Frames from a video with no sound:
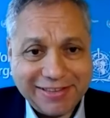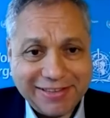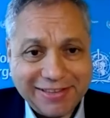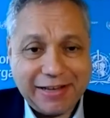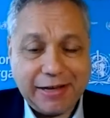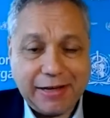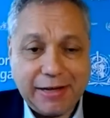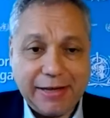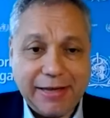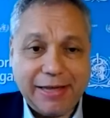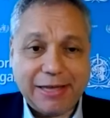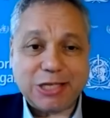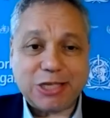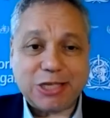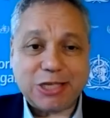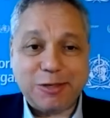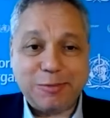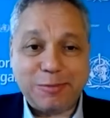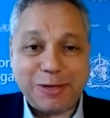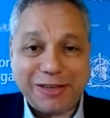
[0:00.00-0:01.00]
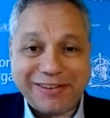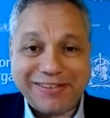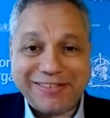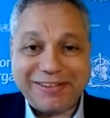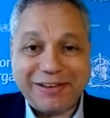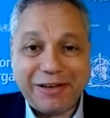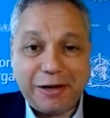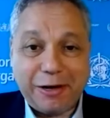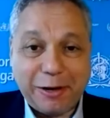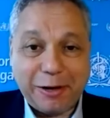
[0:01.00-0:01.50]
estimate
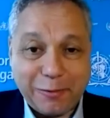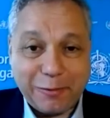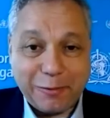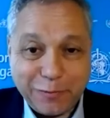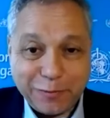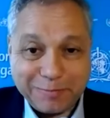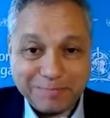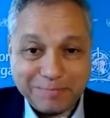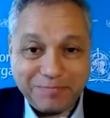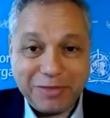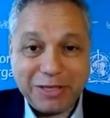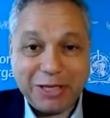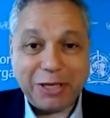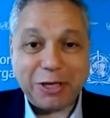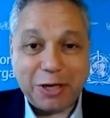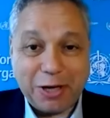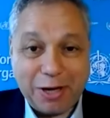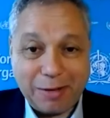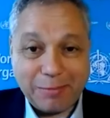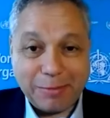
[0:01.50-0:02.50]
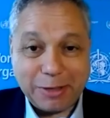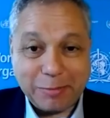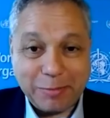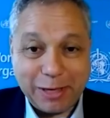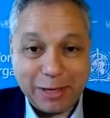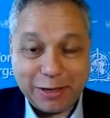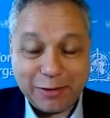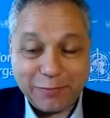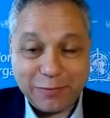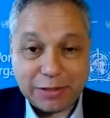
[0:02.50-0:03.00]
of economic
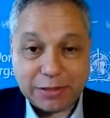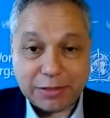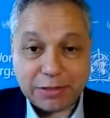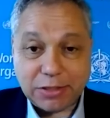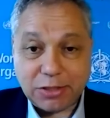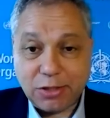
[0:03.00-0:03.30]
benefits.